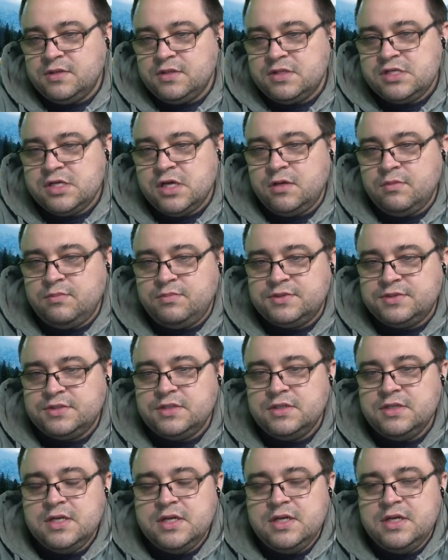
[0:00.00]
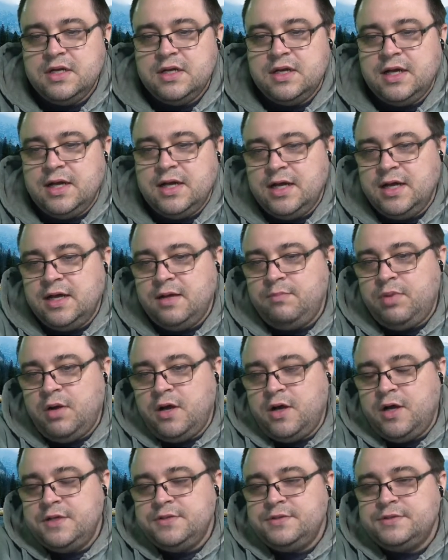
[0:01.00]
tubs,
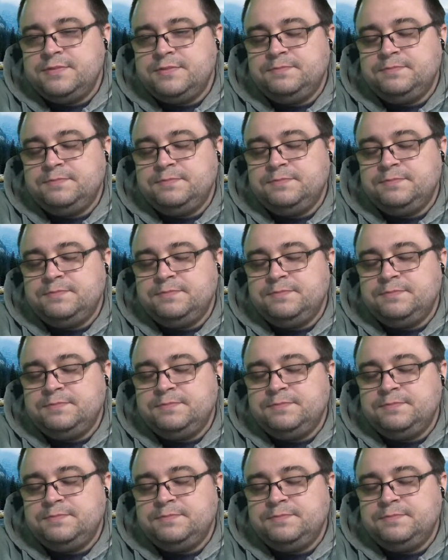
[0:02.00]
ponds,